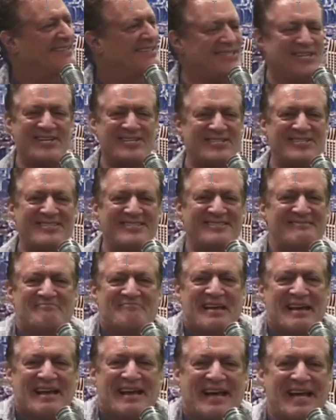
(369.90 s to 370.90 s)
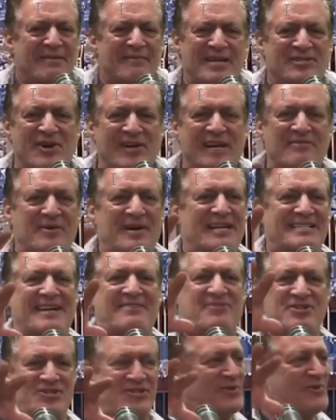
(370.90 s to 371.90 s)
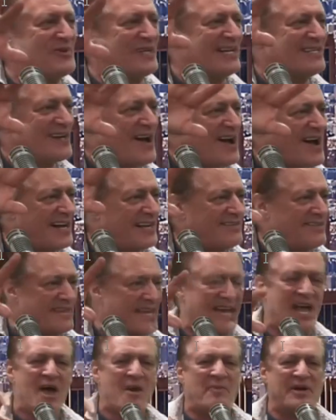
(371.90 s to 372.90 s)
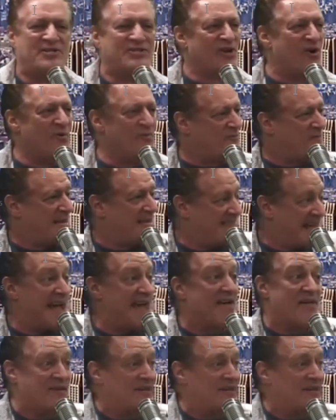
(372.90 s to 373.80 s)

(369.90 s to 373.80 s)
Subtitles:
Just, and I'm not talking everyone has to have the suit and tie and the thing, but don't be that.